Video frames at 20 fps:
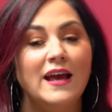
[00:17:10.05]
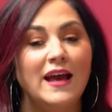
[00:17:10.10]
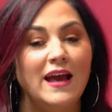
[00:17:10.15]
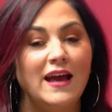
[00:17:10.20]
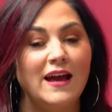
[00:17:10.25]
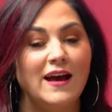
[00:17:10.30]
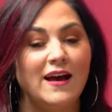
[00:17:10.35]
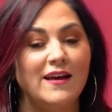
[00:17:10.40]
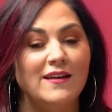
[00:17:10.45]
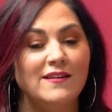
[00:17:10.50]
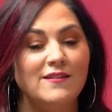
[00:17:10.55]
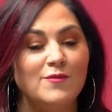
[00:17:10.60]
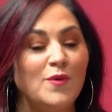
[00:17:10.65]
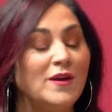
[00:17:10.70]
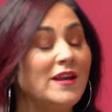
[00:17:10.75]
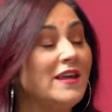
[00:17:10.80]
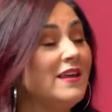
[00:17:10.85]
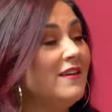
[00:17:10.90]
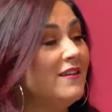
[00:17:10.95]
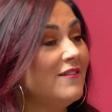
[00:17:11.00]
And
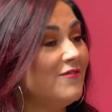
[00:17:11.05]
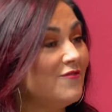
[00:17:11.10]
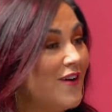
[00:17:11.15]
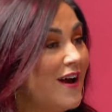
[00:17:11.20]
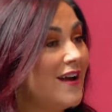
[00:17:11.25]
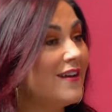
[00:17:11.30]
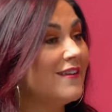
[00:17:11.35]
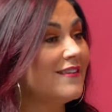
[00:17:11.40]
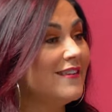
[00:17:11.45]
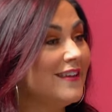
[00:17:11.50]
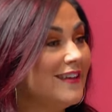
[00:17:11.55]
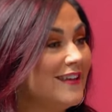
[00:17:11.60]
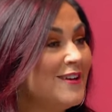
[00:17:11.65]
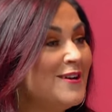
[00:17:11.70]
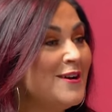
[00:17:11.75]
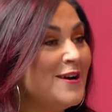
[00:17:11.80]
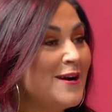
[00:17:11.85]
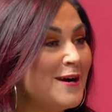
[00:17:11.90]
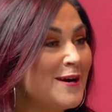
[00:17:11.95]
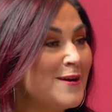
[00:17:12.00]
when he finally
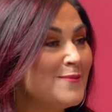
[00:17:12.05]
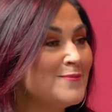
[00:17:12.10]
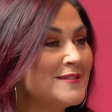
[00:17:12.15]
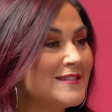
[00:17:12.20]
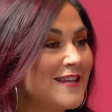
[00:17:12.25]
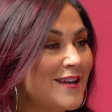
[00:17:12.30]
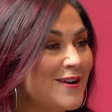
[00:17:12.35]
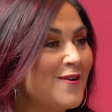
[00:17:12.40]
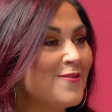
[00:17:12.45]
um, said,